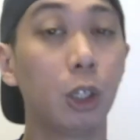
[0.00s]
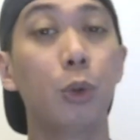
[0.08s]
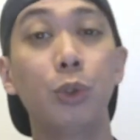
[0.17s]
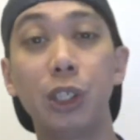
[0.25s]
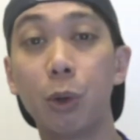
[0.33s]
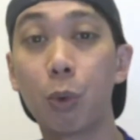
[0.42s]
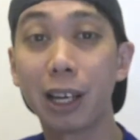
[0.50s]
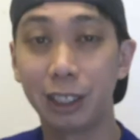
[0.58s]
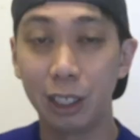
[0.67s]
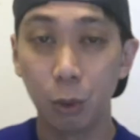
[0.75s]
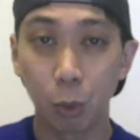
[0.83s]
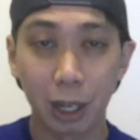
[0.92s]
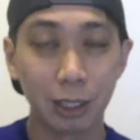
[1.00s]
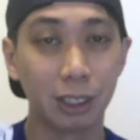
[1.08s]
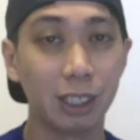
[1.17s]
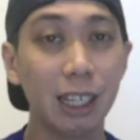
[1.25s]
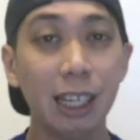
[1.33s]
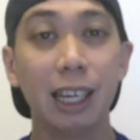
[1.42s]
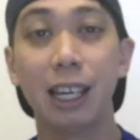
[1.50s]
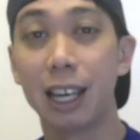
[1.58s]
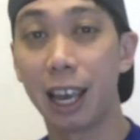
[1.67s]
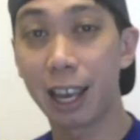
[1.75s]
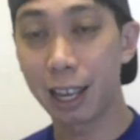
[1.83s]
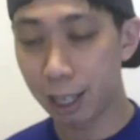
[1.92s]
Qcy T1C,
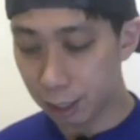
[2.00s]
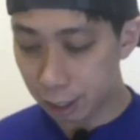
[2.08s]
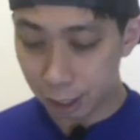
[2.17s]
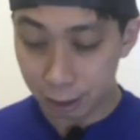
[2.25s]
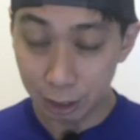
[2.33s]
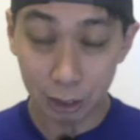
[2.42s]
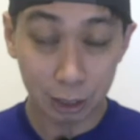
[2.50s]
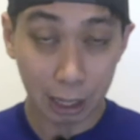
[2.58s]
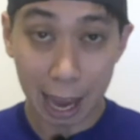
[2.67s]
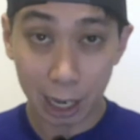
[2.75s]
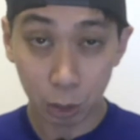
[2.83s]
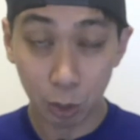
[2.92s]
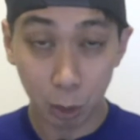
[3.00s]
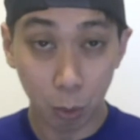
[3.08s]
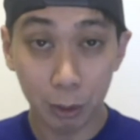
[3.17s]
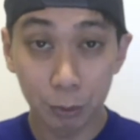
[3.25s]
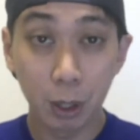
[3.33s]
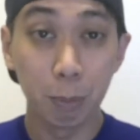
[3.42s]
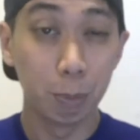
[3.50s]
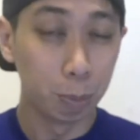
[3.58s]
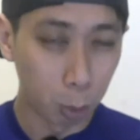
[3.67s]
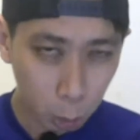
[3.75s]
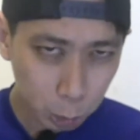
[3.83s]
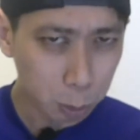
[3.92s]
and this is actually one of the
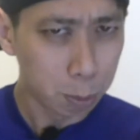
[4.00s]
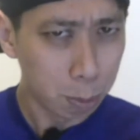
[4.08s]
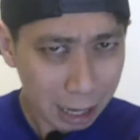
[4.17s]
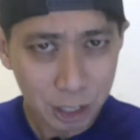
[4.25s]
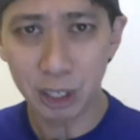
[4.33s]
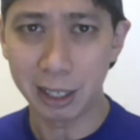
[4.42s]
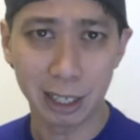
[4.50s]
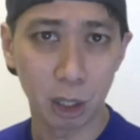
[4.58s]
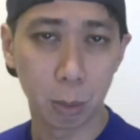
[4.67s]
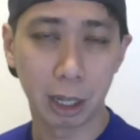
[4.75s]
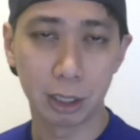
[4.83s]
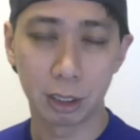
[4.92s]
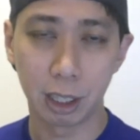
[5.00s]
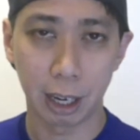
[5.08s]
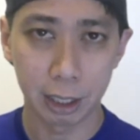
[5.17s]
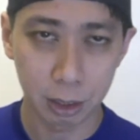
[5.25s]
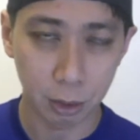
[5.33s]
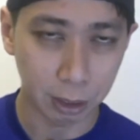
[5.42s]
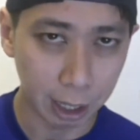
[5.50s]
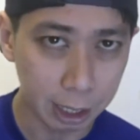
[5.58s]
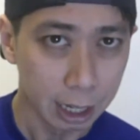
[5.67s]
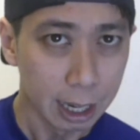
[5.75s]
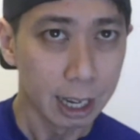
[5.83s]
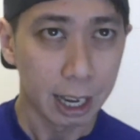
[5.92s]
most budget earbuds, guys. Okay.
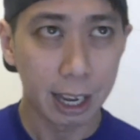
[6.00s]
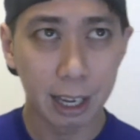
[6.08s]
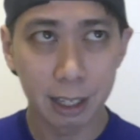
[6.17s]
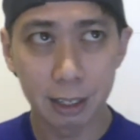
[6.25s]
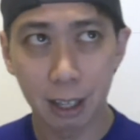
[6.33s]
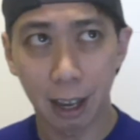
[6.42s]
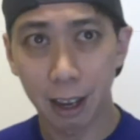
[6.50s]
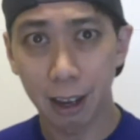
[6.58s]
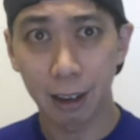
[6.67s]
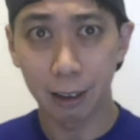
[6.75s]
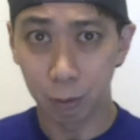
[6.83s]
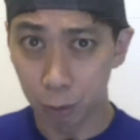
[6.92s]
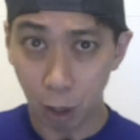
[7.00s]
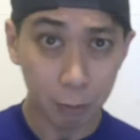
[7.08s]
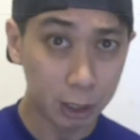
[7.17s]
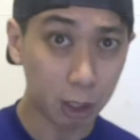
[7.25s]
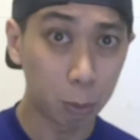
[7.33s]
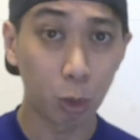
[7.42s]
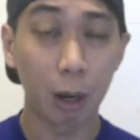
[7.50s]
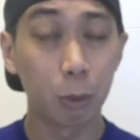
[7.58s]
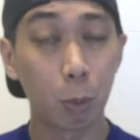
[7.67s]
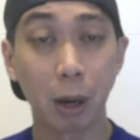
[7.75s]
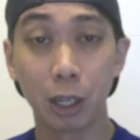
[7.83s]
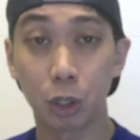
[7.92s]
And if you haven't subscribed
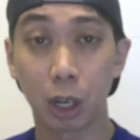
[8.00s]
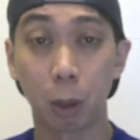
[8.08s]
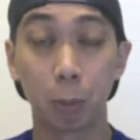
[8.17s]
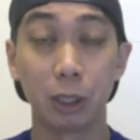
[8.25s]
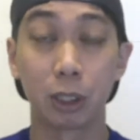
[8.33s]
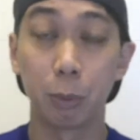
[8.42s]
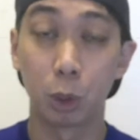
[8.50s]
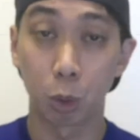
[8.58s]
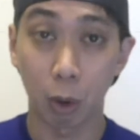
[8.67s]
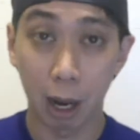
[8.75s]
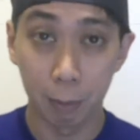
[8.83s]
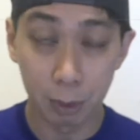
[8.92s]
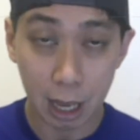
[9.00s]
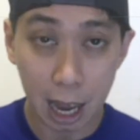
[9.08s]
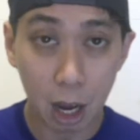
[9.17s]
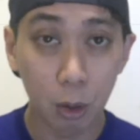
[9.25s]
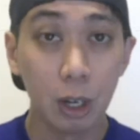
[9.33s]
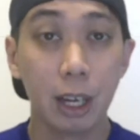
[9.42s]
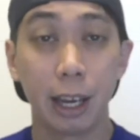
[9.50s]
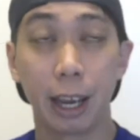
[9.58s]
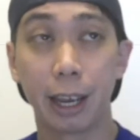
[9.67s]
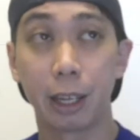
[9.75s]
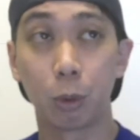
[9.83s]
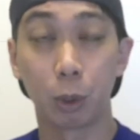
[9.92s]
to my channel, please subscribe now.
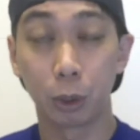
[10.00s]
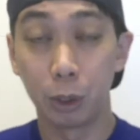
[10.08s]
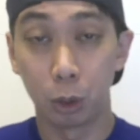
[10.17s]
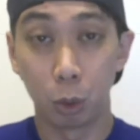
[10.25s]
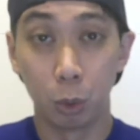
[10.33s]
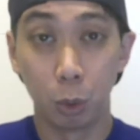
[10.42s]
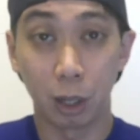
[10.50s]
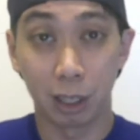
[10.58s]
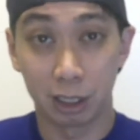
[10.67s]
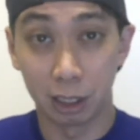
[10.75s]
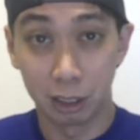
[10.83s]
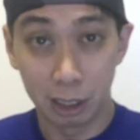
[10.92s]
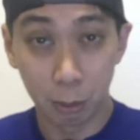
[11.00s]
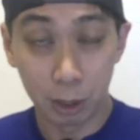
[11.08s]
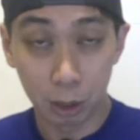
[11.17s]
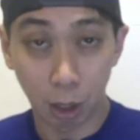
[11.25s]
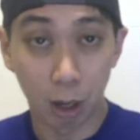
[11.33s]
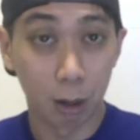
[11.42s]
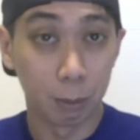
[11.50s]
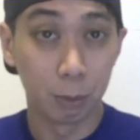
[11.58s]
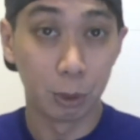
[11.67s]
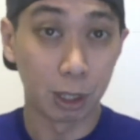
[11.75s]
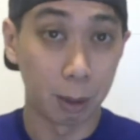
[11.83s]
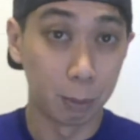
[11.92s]
And we're going to do a series of
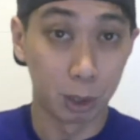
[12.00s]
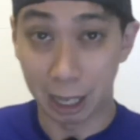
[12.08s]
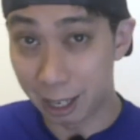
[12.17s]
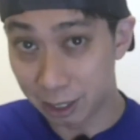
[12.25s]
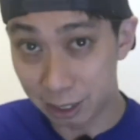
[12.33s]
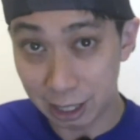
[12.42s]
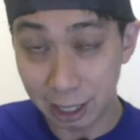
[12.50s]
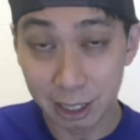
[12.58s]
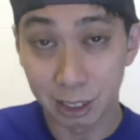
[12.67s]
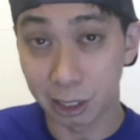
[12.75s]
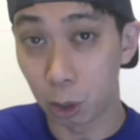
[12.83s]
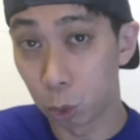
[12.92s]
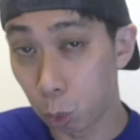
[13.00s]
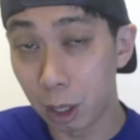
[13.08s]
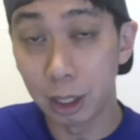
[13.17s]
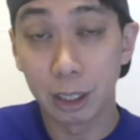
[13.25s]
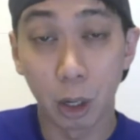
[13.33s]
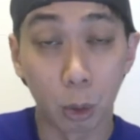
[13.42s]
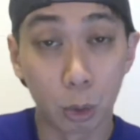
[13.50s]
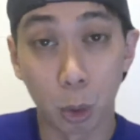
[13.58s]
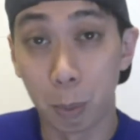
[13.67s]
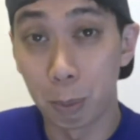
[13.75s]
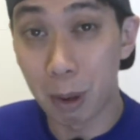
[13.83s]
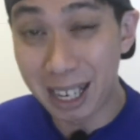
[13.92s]
some testing, sound quality, and also
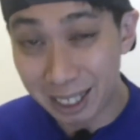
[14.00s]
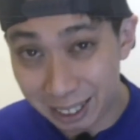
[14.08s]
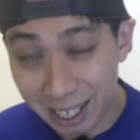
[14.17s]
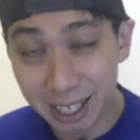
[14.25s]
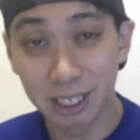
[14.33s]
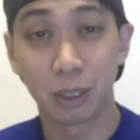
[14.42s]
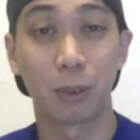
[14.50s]
mic tests.